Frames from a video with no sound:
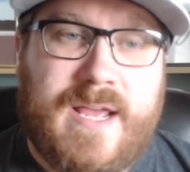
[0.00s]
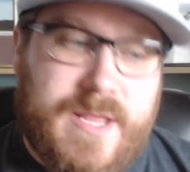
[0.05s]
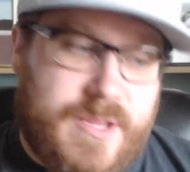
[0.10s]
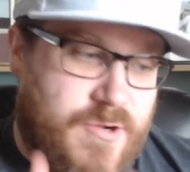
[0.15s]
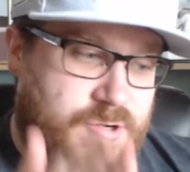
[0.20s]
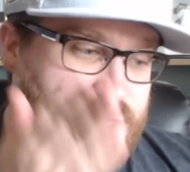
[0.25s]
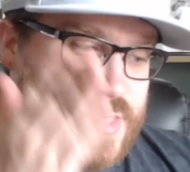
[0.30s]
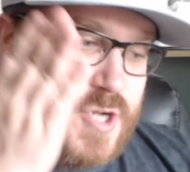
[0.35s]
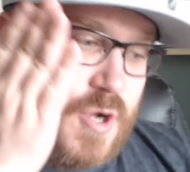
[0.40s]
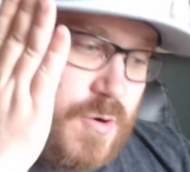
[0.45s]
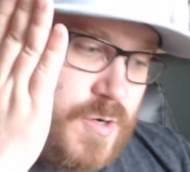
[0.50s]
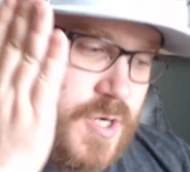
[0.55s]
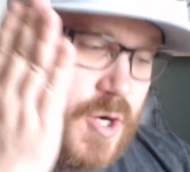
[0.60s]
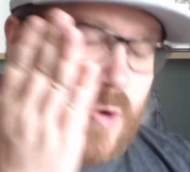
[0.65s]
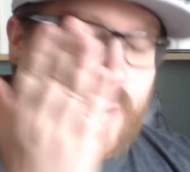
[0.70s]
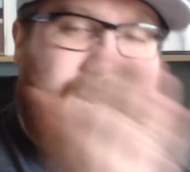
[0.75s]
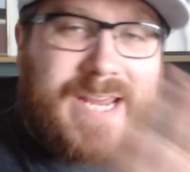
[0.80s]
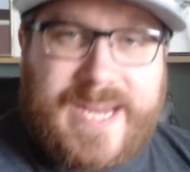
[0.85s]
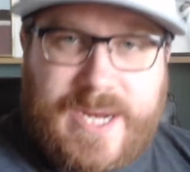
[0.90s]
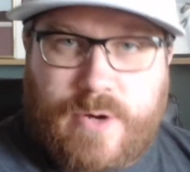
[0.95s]
There's no
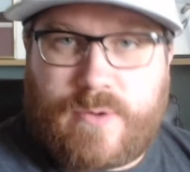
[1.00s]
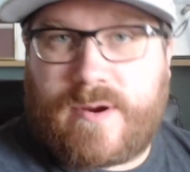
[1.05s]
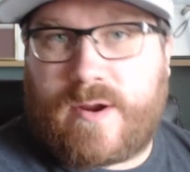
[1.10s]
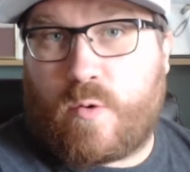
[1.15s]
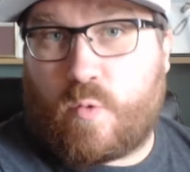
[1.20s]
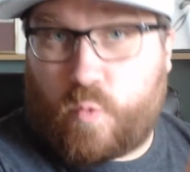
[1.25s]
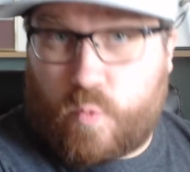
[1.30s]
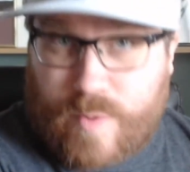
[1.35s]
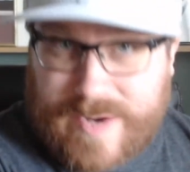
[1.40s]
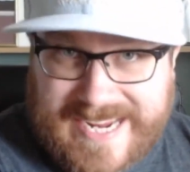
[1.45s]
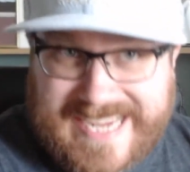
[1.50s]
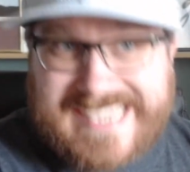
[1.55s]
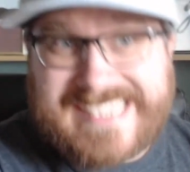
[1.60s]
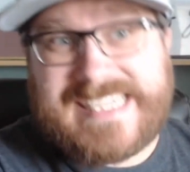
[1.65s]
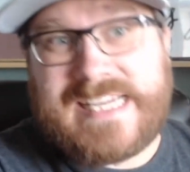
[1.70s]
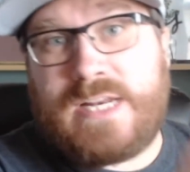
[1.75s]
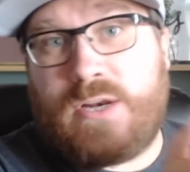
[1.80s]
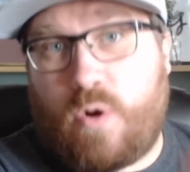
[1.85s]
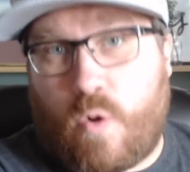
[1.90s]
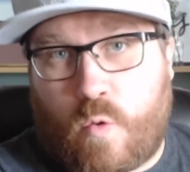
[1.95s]
coherent
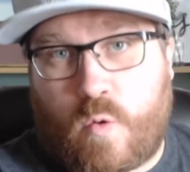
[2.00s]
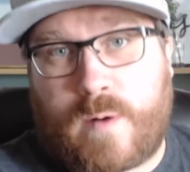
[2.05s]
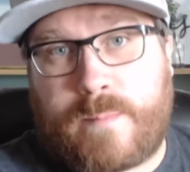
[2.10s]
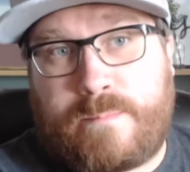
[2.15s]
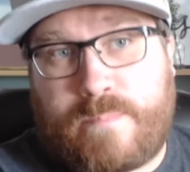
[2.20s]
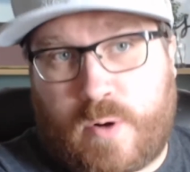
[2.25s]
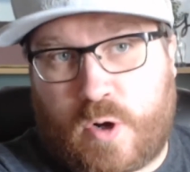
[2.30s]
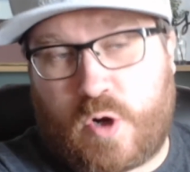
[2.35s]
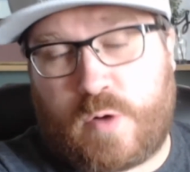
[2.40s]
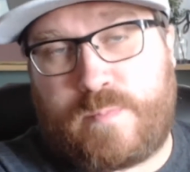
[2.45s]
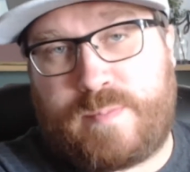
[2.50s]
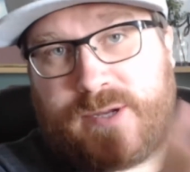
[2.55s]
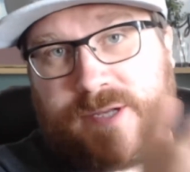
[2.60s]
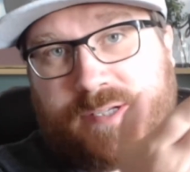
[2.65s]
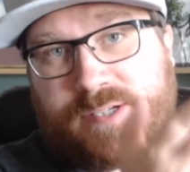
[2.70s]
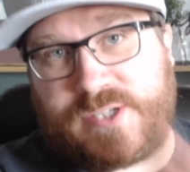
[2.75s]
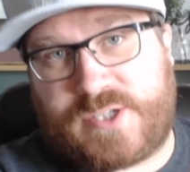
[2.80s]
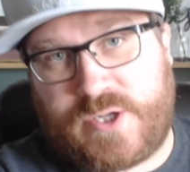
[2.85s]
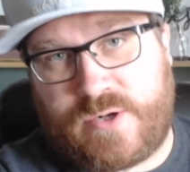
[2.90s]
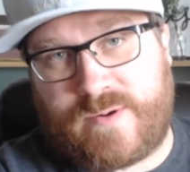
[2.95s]
reason or
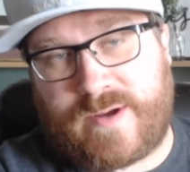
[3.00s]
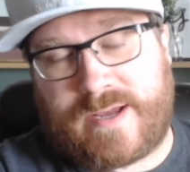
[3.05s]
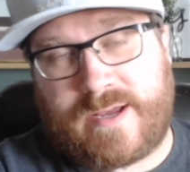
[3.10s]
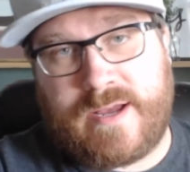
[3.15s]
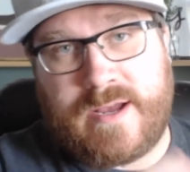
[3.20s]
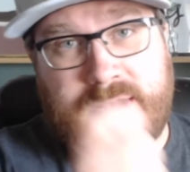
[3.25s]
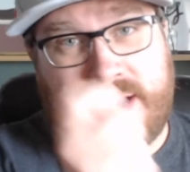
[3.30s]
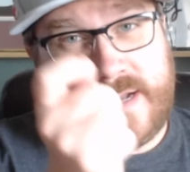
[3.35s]
purpose to it.